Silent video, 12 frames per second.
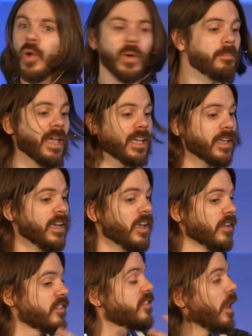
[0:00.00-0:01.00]
We make
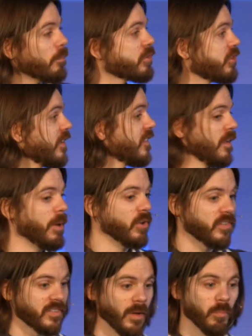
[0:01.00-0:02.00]
assumptions
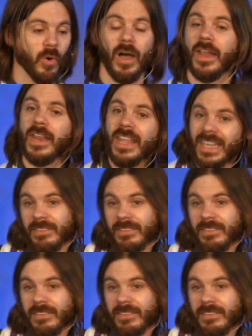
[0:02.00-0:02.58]
about someone,